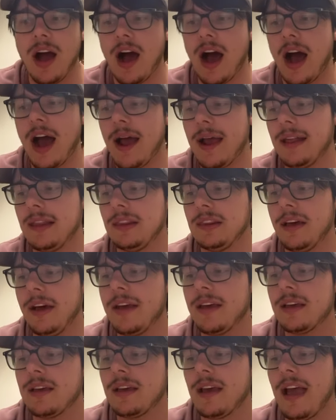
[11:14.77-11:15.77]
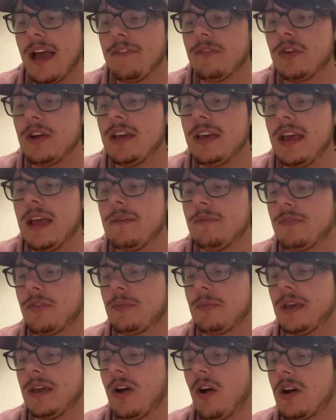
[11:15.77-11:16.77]
I like every game for
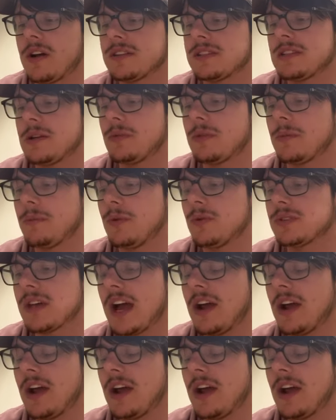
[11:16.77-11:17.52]
me, honestly, with the Moose.